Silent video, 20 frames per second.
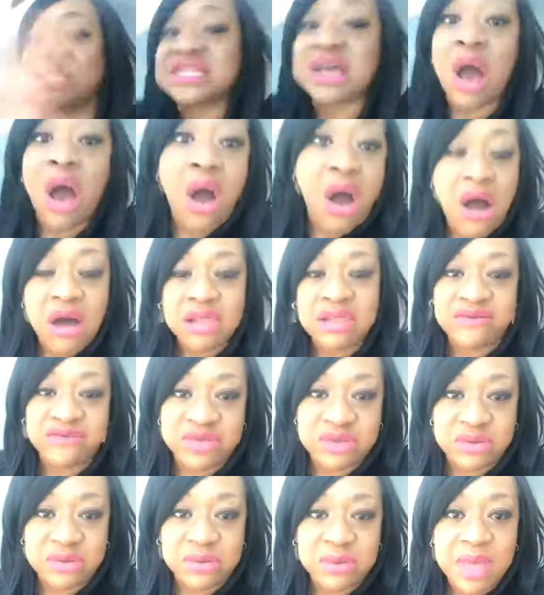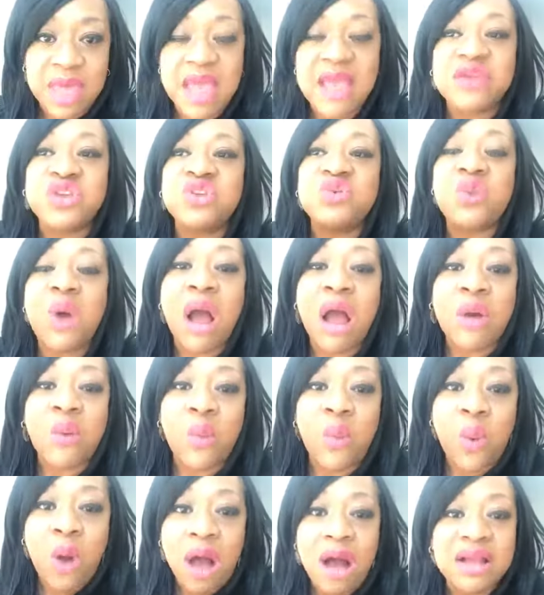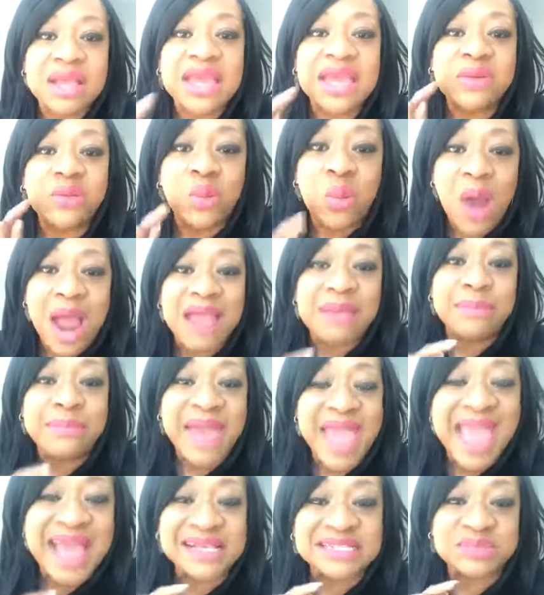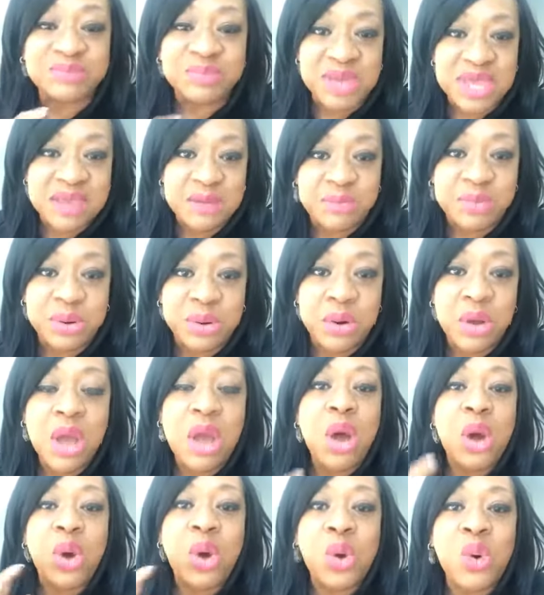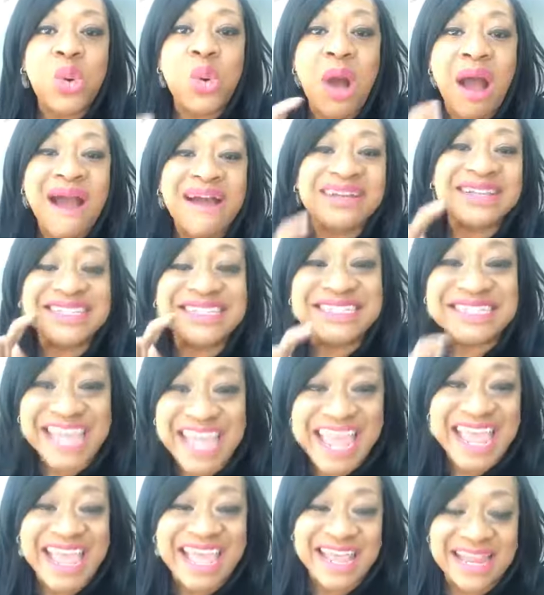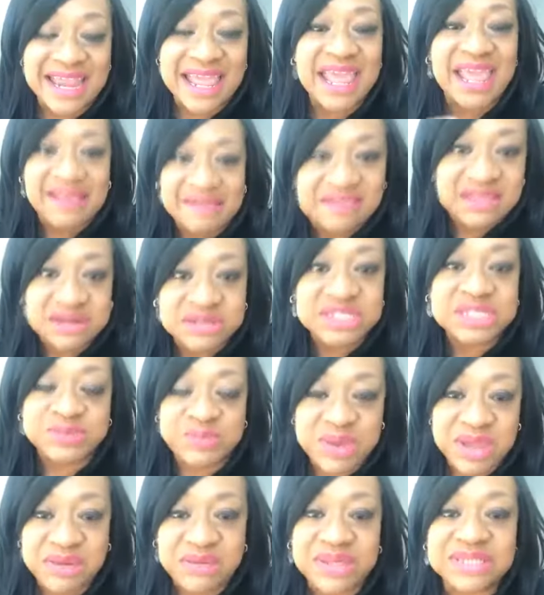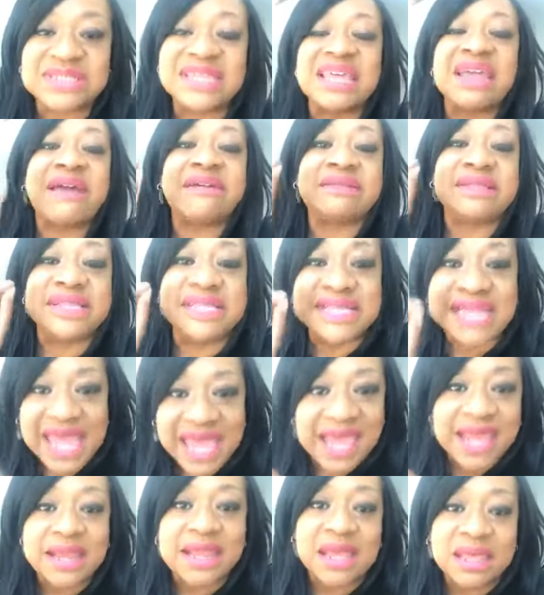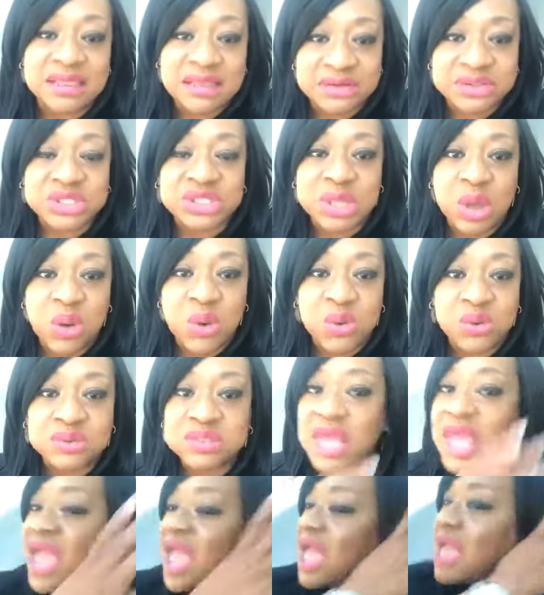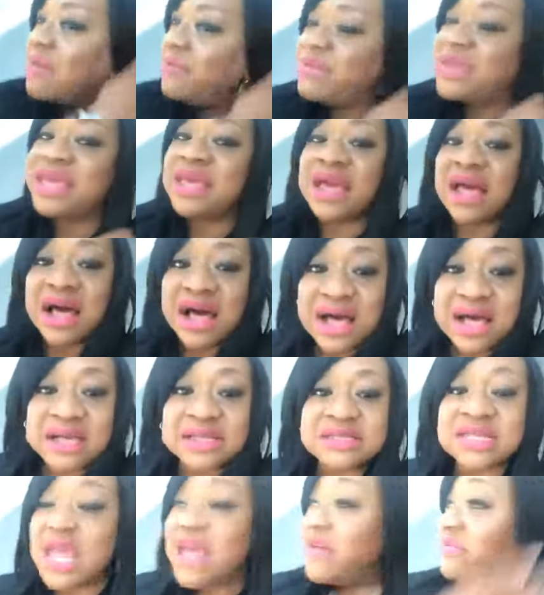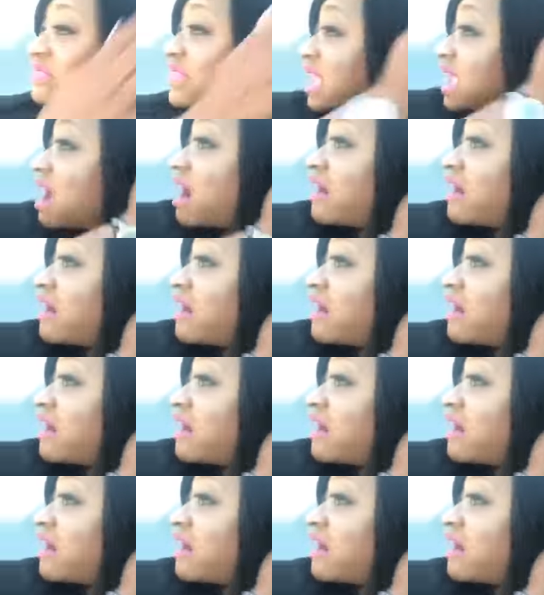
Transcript: It's all of you. You are walking right past people who are dead in their spirits. They are dead in their souls. And because they